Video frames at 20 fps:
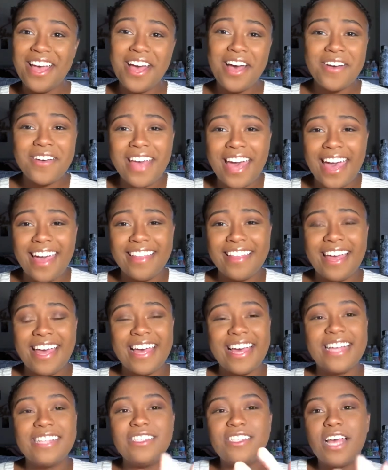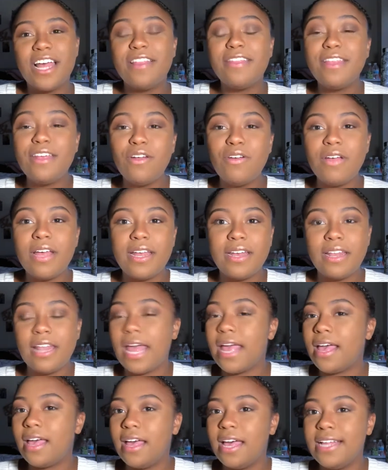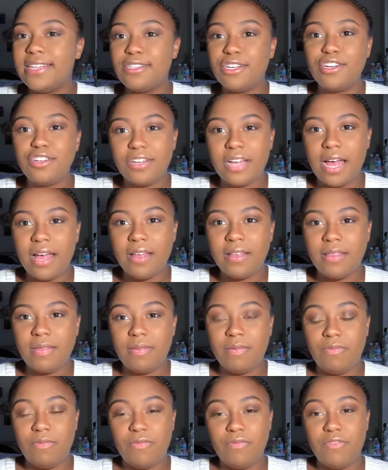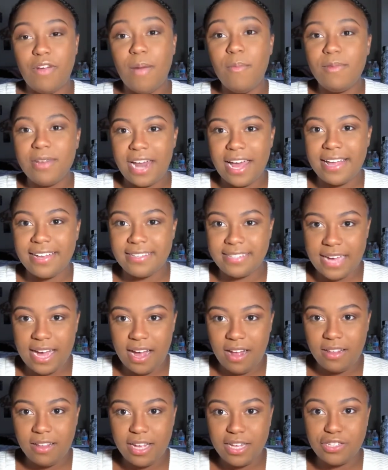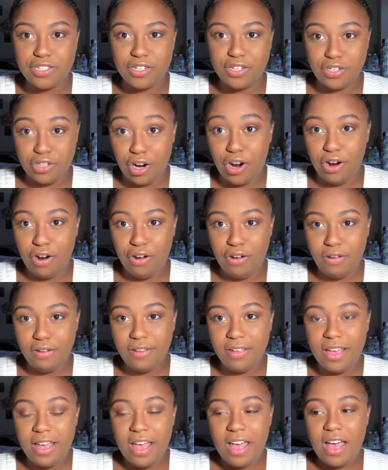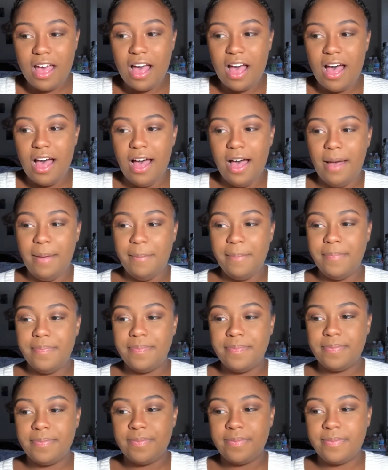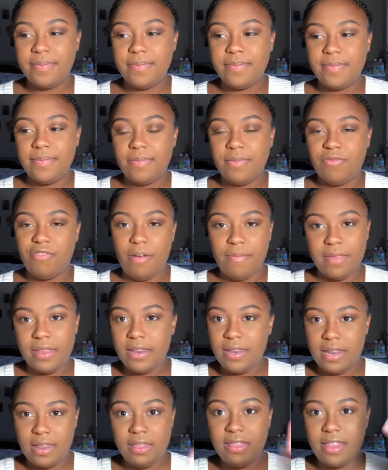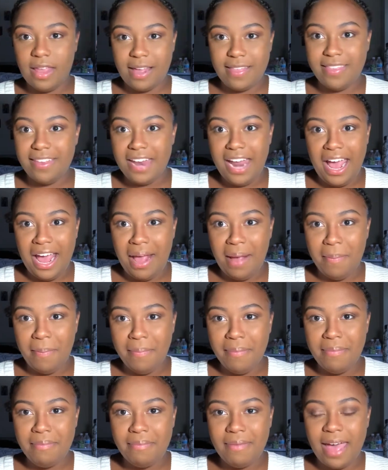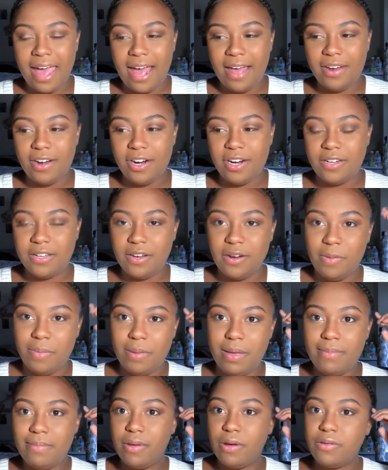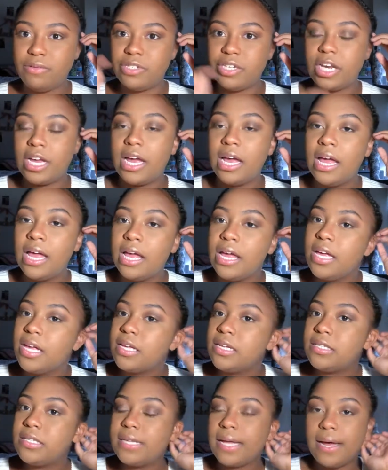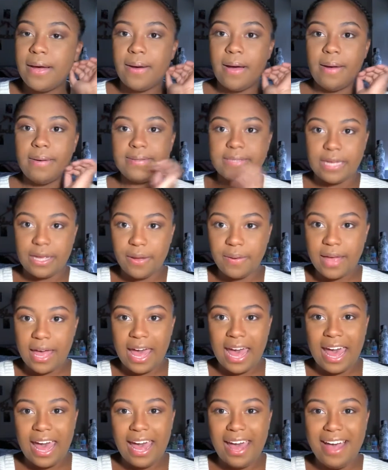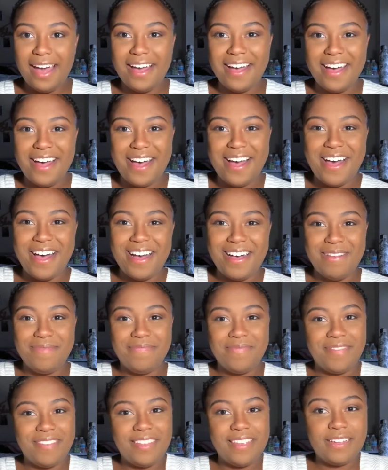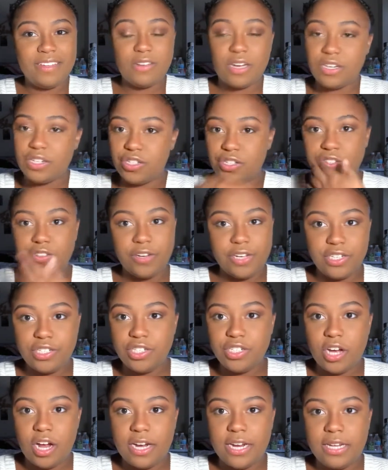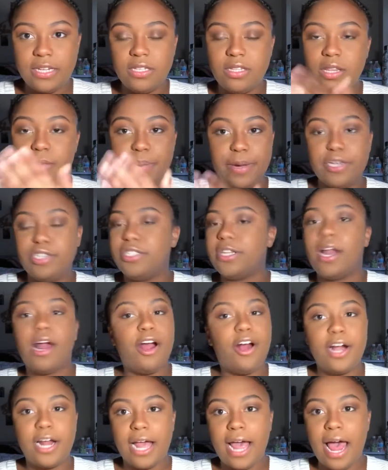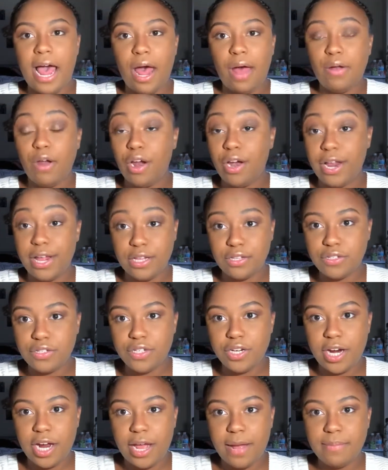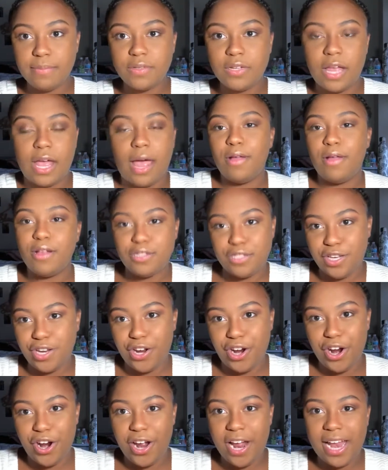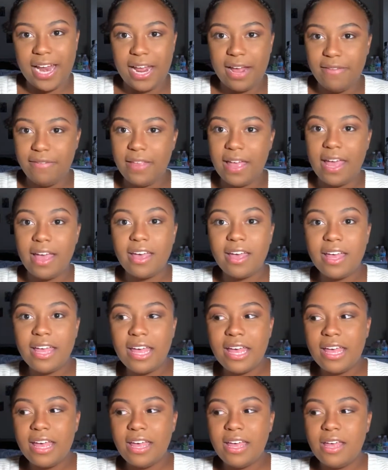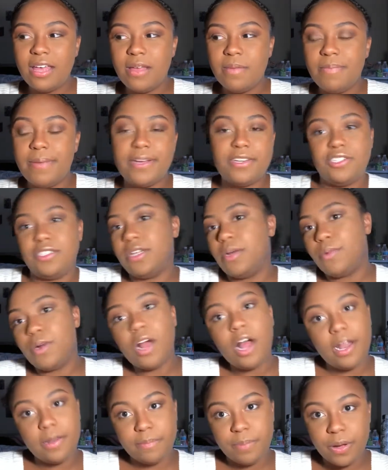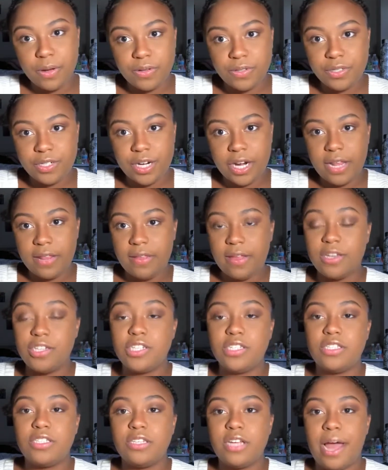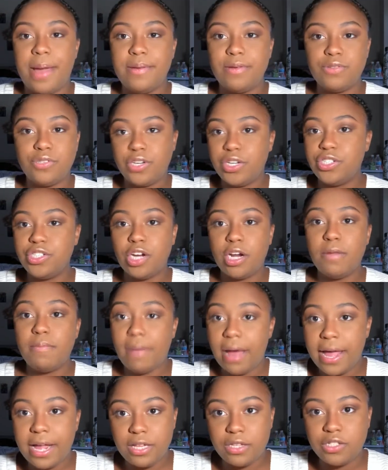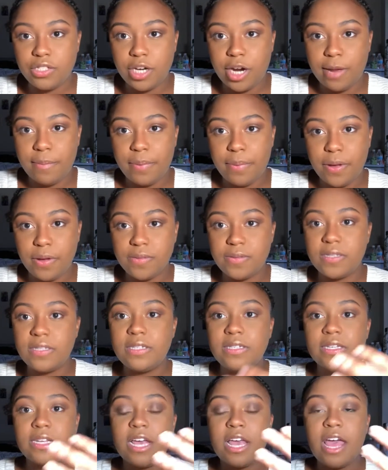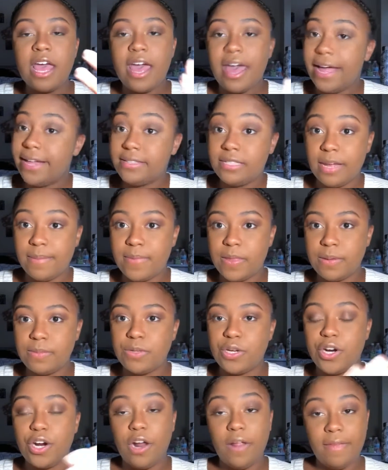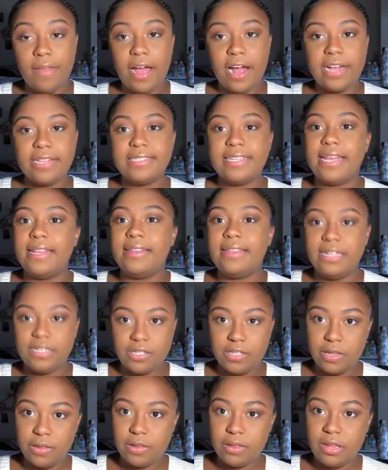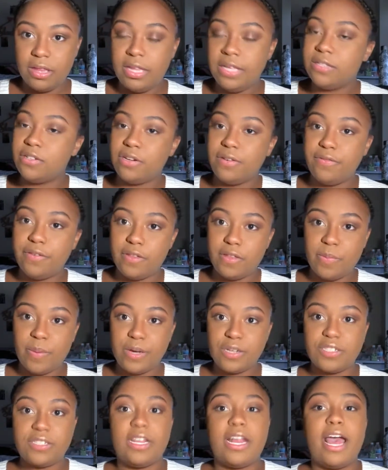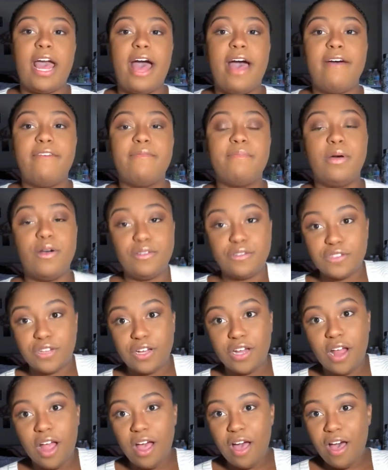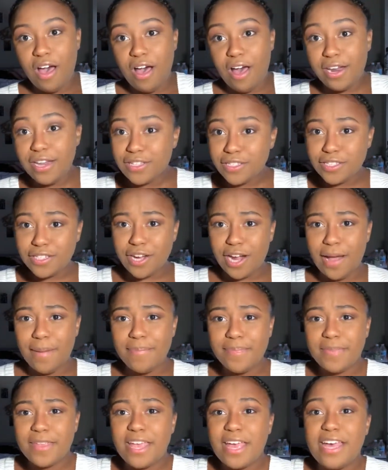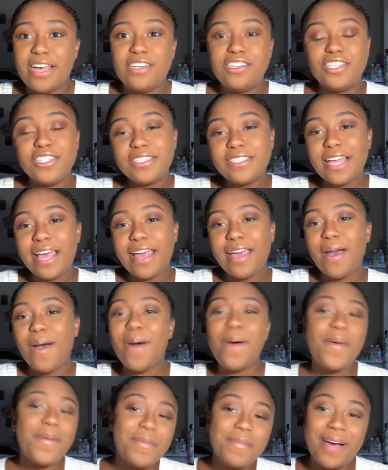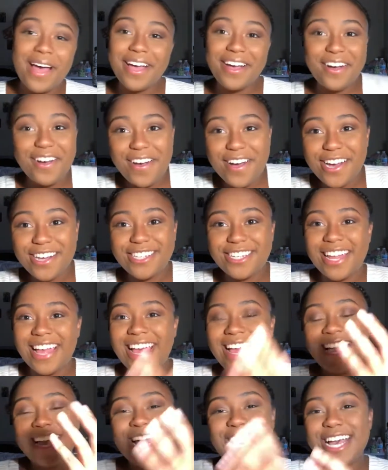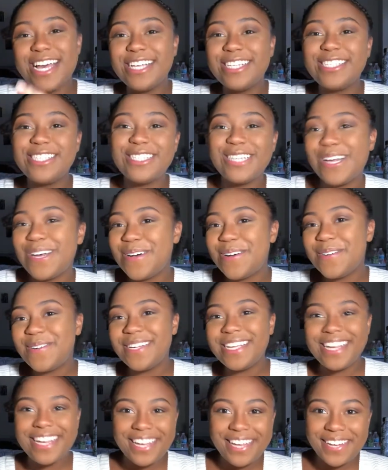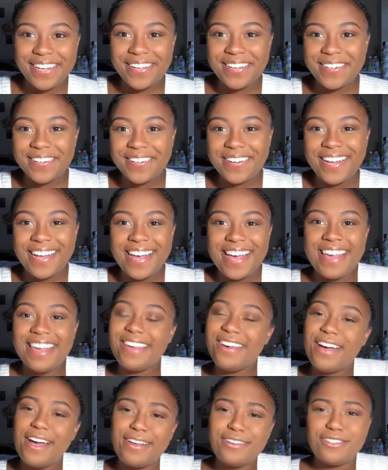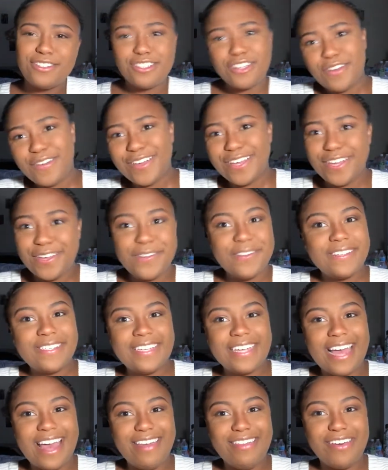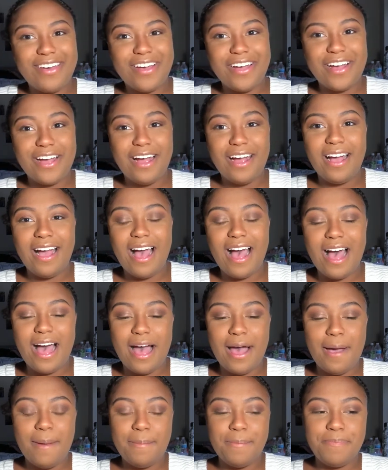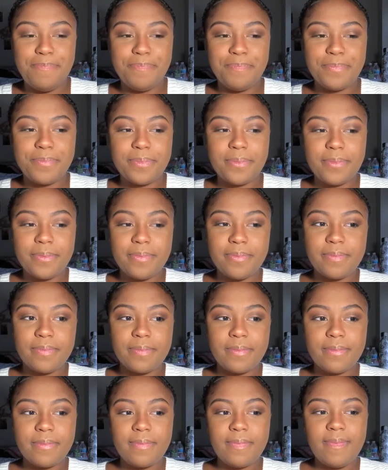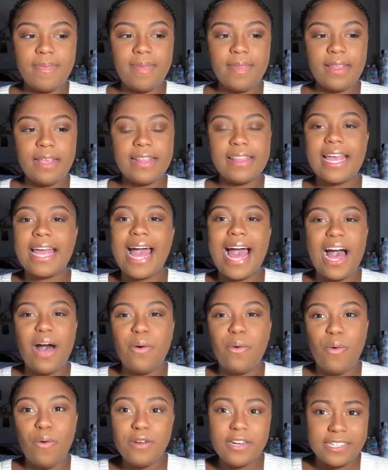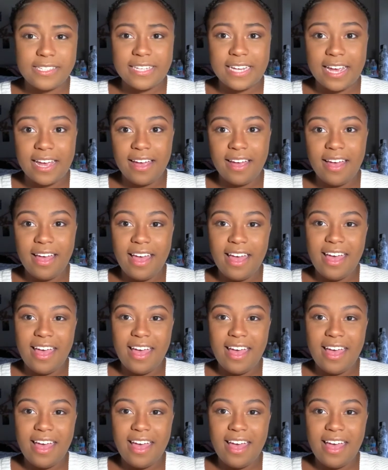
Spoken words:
okay, like it's a little like it's a, from what I can tell, it's a girl, from the like the name and her little bitmoji. So I was like, okay, so I just screenshotted the pictures that I already had on Instagram. So not sending her any of like pictures that were unposted or anything, just I screenshotted my Instagram posts and sent them to her on there and said, these are a few of the pictures I have posted on Instagram. And she's like, oh my gosh, like he is so cute, you guys are so cute together, like how old is he?